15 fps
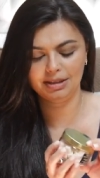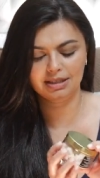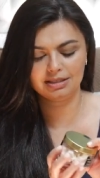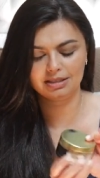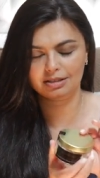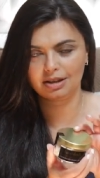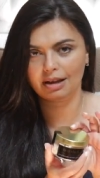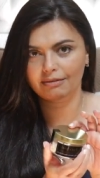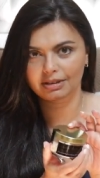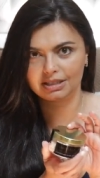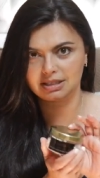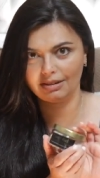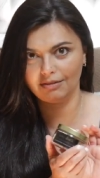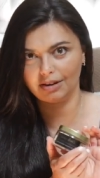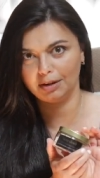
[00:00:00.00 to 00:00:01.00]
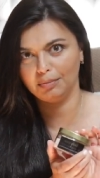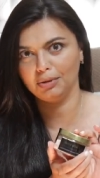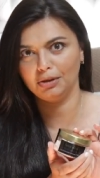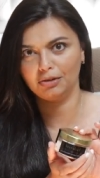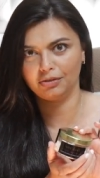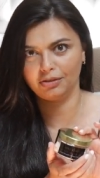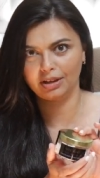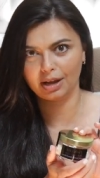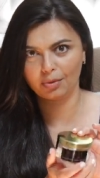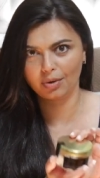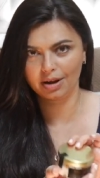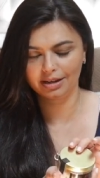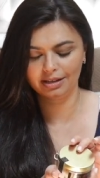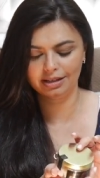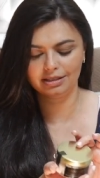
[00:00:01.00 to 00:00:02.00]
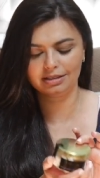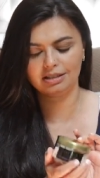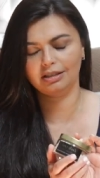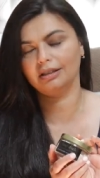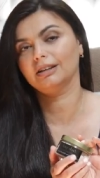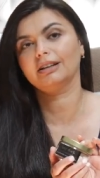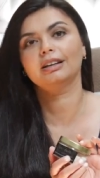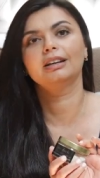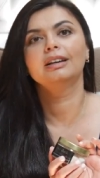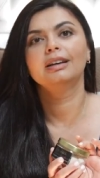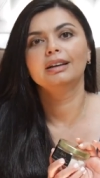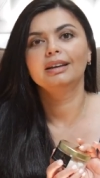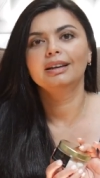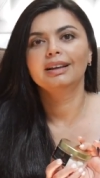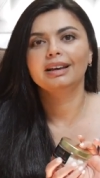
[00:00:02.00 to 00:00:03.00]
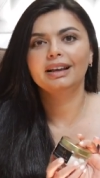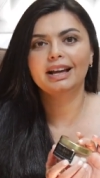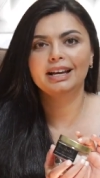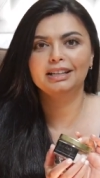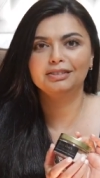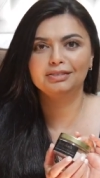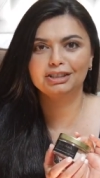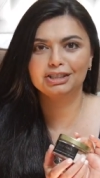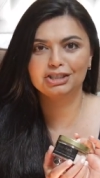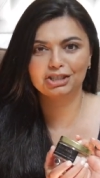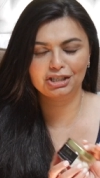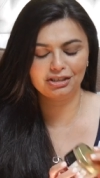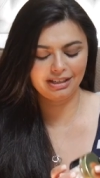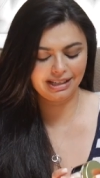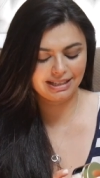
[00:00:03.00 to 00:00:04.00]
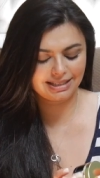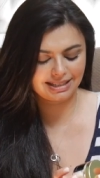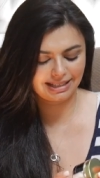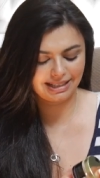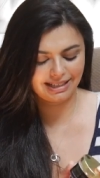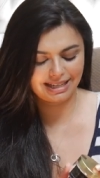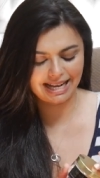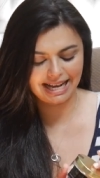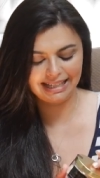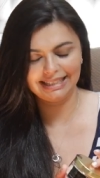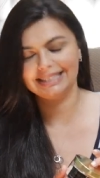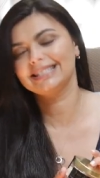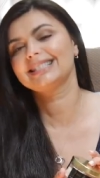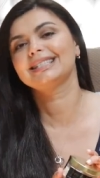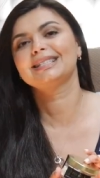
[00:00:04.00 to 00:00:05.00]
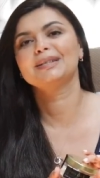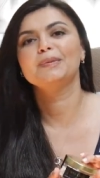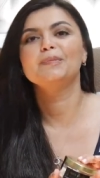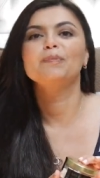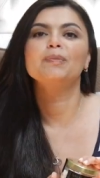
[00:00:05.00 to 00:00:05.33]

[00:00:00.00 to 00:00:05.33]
This is obviously very beautiful. I wanted it to look kind of luxurious and nice.